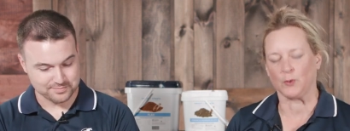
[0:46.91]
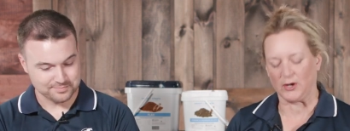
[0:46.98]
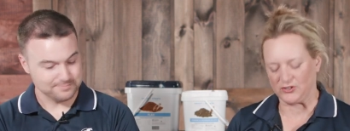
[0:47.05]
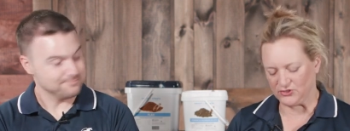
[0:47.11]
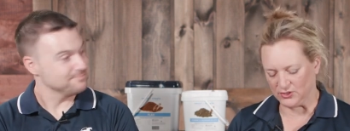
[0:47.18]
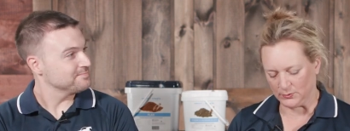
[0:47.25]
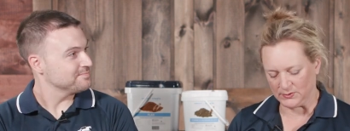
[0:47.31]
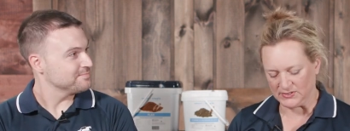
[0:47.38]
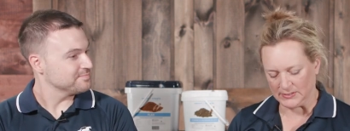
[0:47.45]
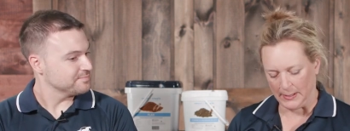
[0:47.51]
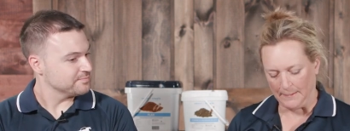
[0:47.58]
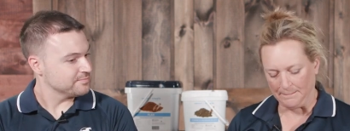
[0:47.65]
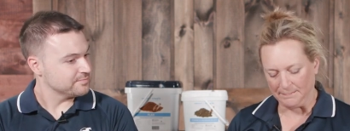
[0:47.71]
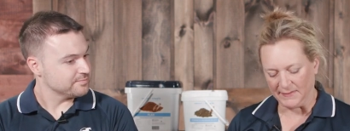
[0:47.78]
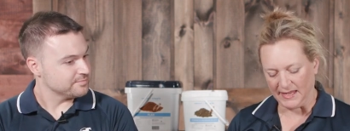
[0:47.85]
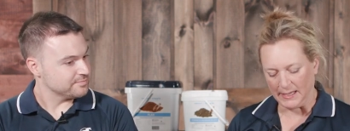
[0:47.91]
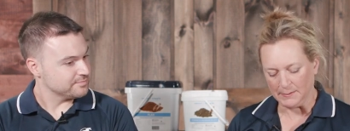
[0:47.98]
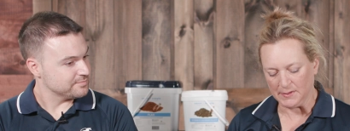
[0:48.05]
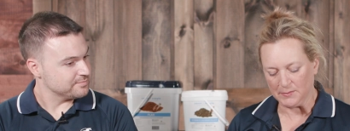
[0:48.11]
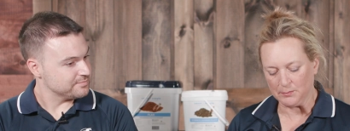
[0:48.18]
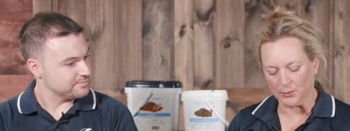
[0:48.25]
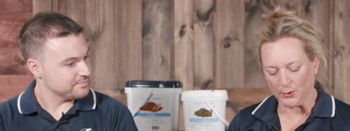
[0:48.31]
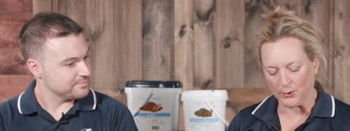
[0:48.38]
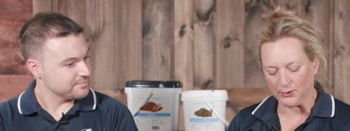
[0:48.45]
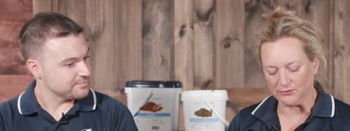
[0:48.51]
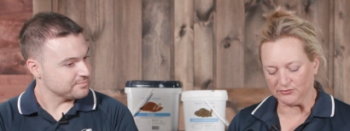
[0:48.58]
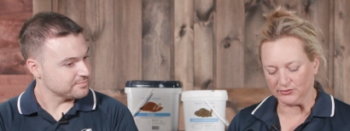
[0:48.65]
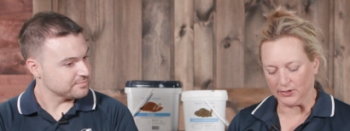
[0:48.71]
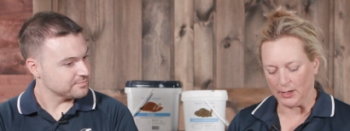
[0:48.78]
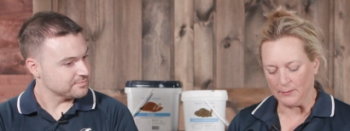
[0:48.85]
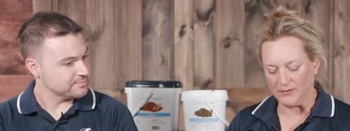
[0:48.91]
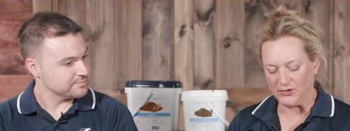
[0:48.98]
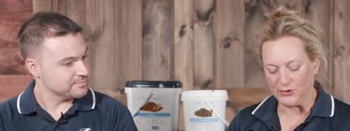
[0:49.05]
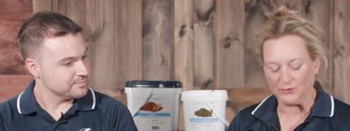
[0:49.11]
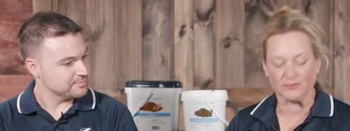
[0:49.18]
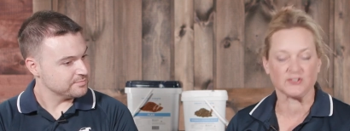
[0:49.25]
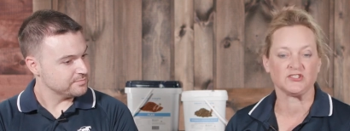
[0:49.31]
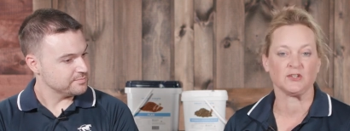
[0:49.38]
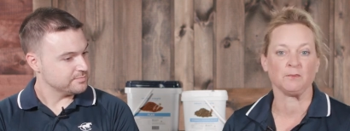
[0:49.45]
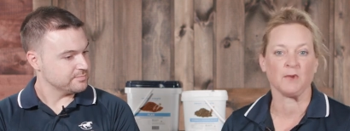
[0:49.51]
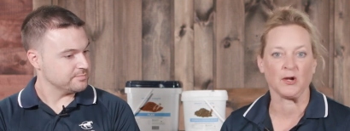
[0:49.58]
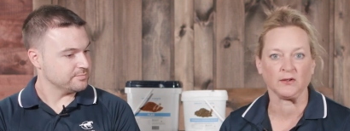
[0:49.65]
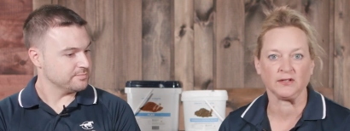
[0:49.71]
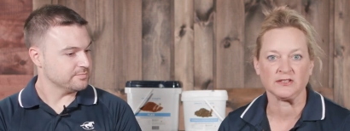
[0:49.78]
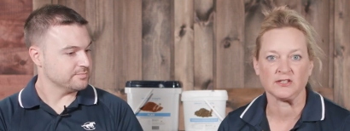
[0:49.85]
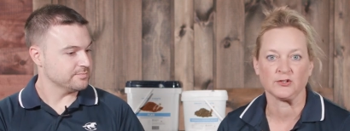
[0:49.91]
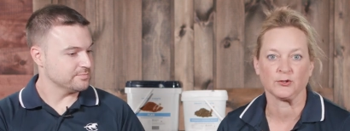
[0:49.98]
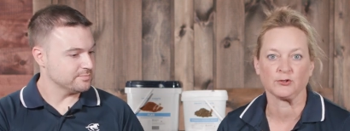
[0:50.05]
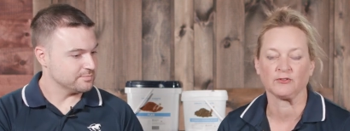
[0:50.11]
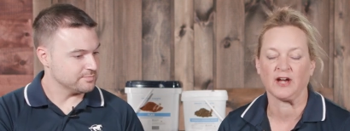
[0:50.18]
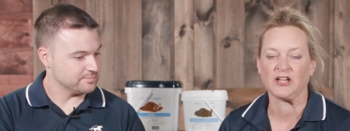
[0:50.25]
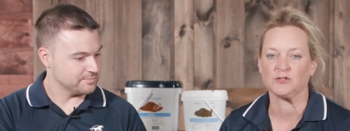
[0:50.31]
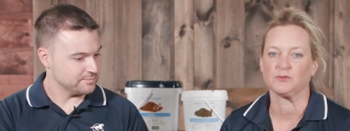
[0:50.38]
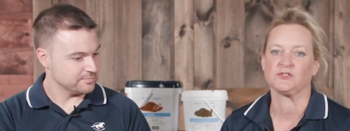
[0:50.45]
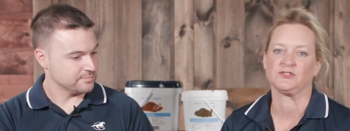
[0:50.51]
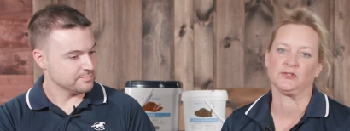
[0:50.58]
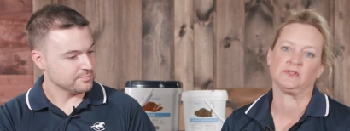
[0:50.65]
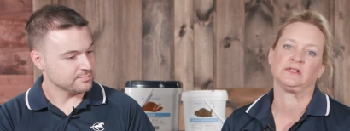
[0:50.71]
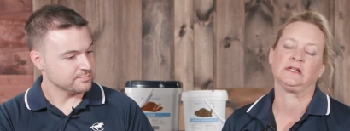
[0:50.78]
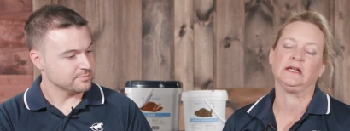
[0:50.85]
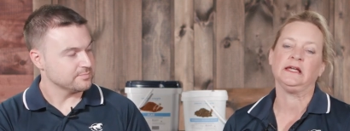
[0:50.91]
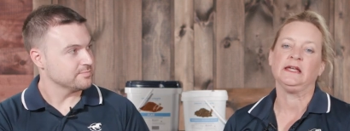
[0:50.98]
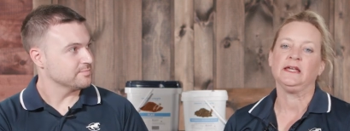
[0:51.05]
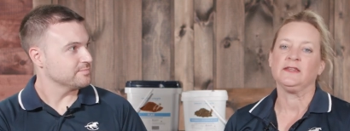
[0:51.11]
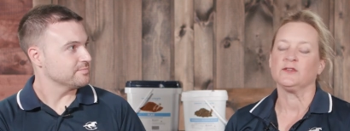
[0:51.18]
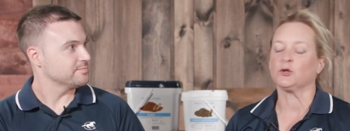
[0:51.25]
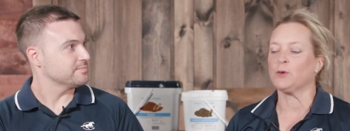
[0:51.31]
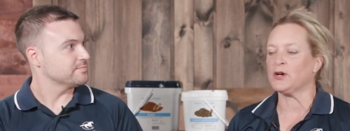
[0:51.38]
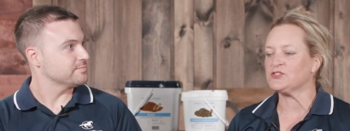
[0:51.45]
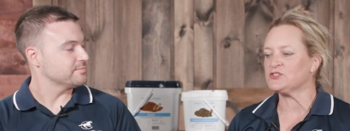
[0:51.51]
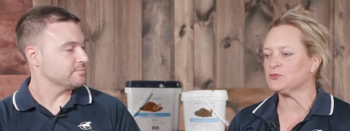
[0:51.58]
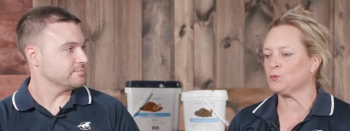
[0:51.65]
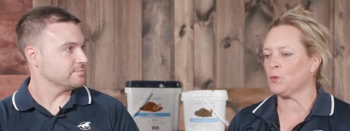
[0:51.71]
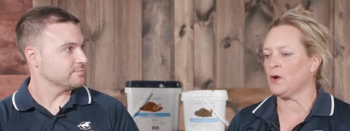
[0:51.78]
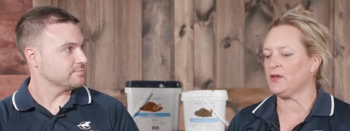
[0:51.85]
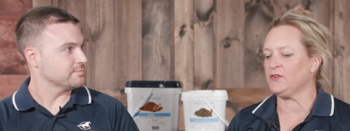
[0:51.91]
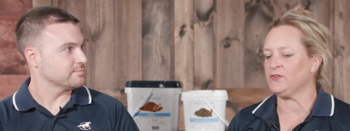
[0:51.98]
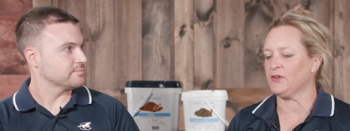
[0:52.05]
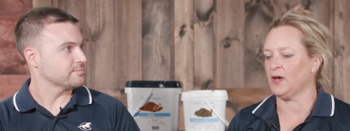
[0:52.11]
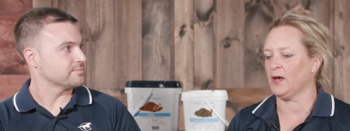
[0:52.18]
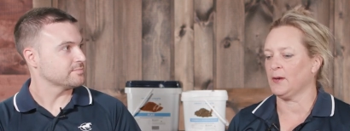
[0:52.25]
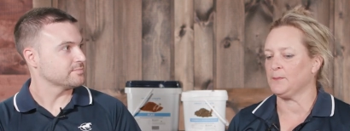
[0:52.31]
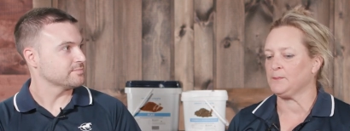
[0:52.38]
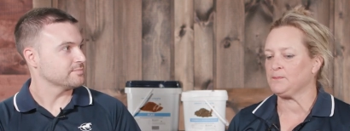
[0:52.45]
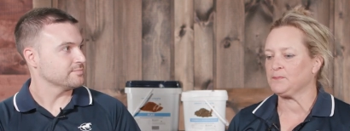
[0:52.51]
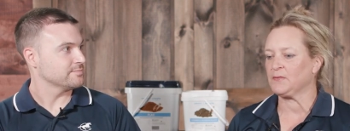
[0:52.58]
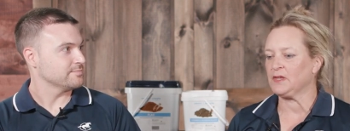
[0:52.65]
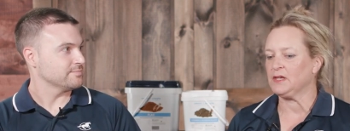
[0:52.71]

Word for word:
Speaker 1: question. It was um, Amy Burke from the University of Maryland and her graduate student. The question was, um,